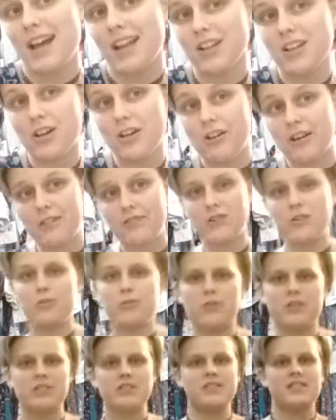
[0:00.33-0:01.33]
Hello,
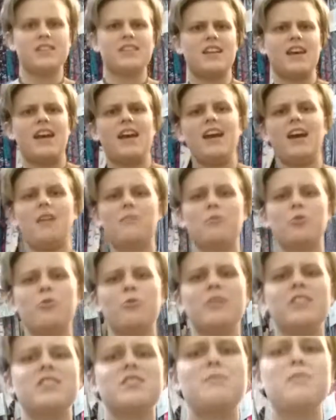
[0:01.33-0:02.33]
everyone. Today I'm
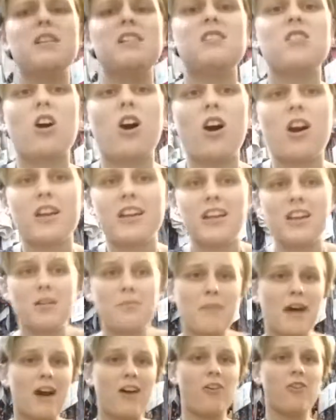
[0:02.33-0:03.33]
going to be talking
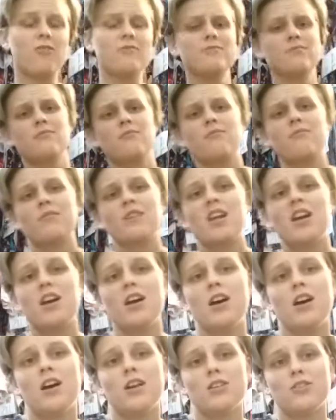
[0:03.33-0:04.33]
about
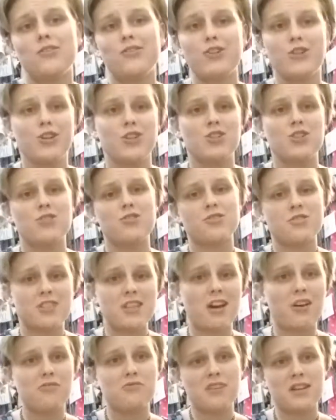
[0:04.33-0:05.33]
look at
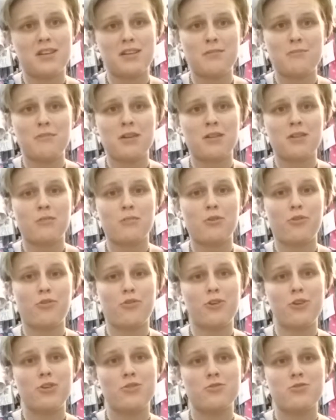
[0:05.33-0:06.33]
yourself in the mirror
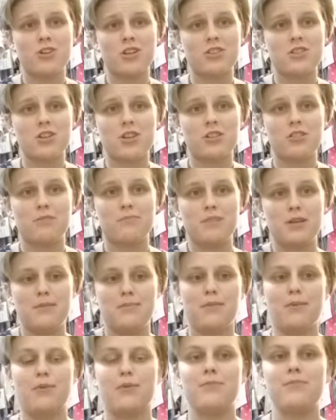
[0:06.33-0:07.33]
before you judge other
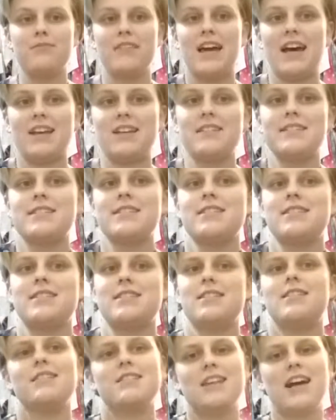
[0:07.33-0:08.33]
people. That is the
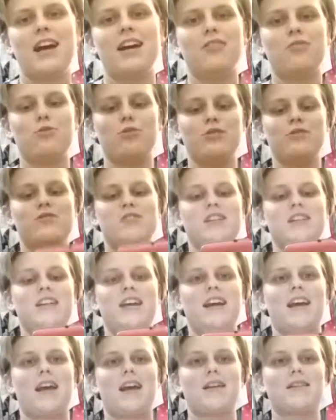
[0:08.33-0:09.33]
title of
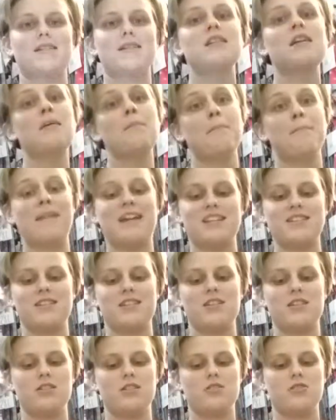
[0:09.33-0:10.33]
today's
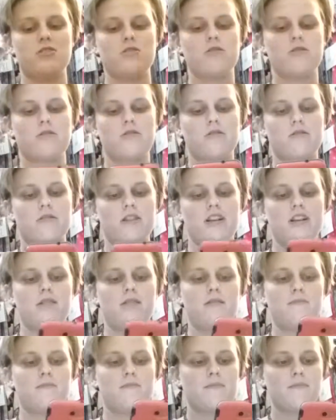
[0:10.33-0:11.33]
message, okay?